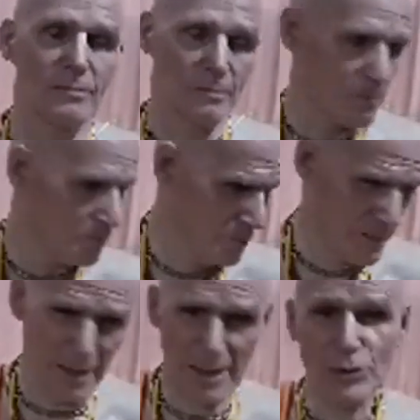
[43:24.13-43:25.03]
it is
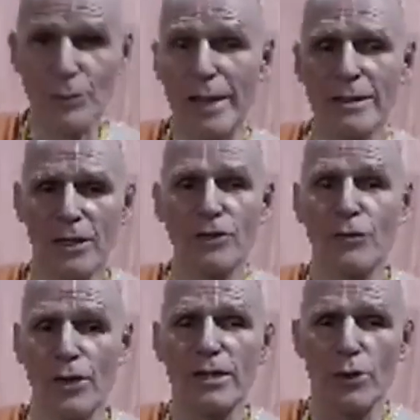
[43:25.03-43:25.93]
meant, a devotee
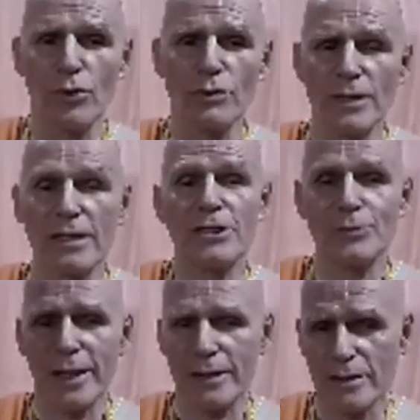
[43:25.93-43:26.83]
knows it is meant to
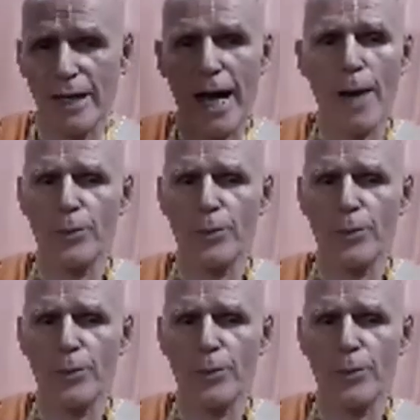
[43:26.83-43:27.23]
happen.